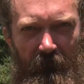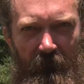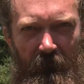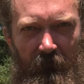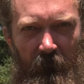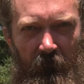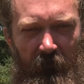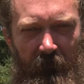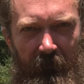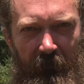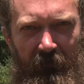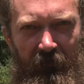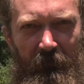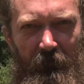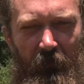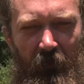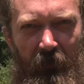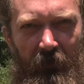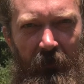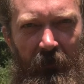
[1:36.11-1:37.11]
release
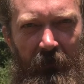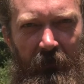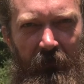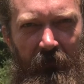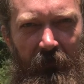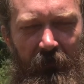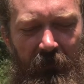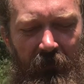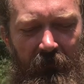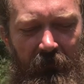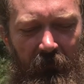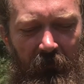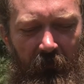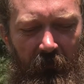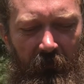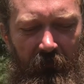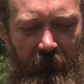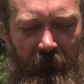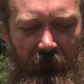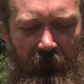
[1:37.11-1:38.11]
button on his retention
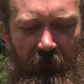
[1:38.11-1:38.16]
holster